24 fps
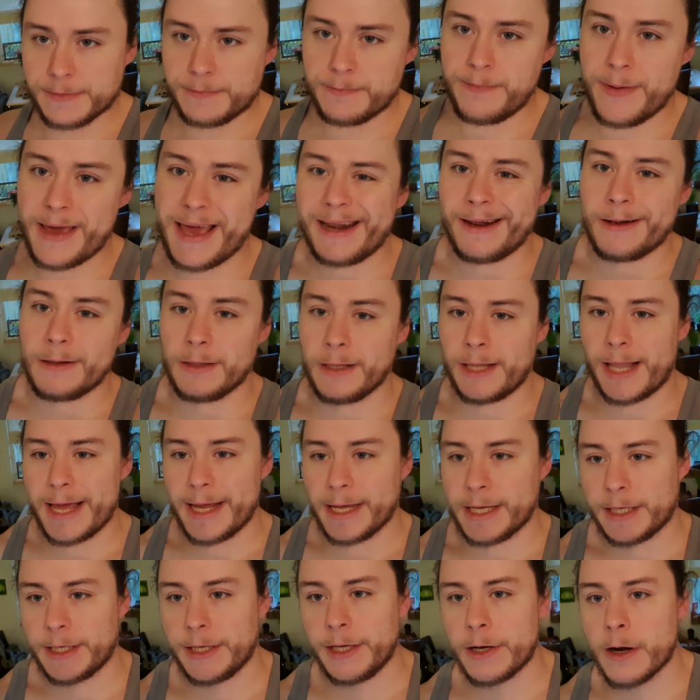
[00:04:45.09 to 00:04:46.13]
been,
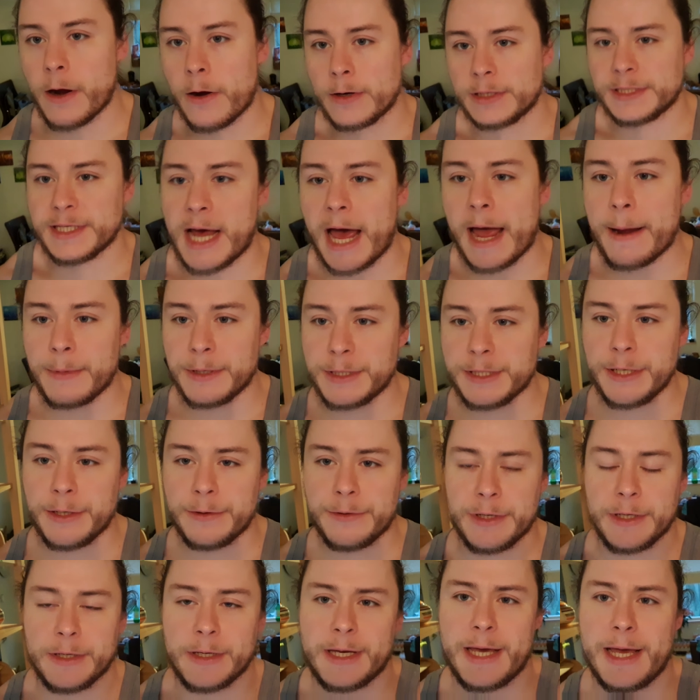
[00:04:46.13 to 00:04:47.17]
like, you know, a time or two,